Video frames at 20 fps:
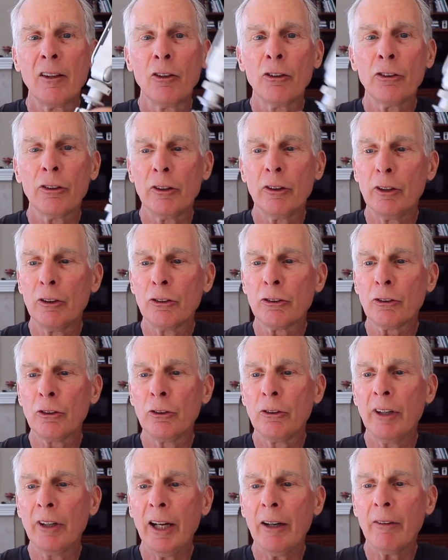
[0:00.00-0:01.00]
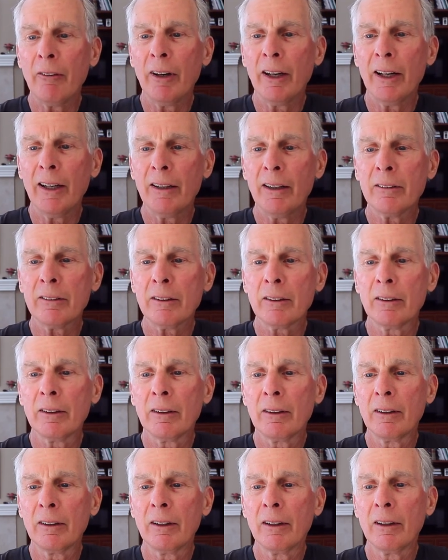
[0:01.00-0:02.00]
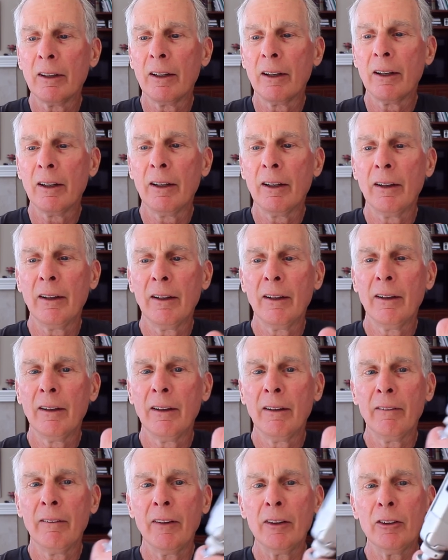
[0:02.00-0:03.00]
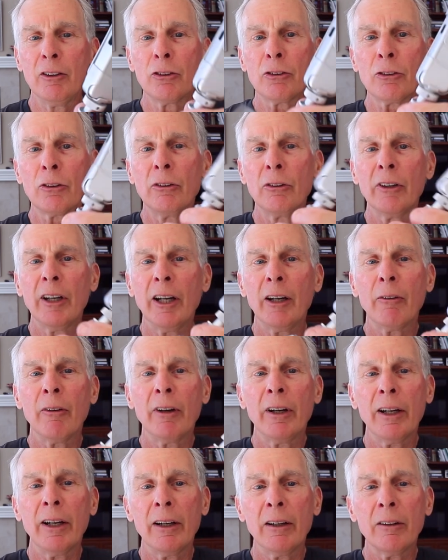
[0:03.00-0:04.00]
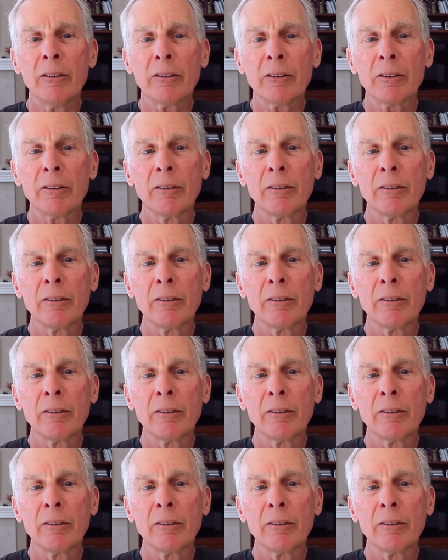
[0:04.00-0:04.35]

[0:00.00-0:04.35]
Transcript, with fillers: so you screw that one out, then you screw that one out,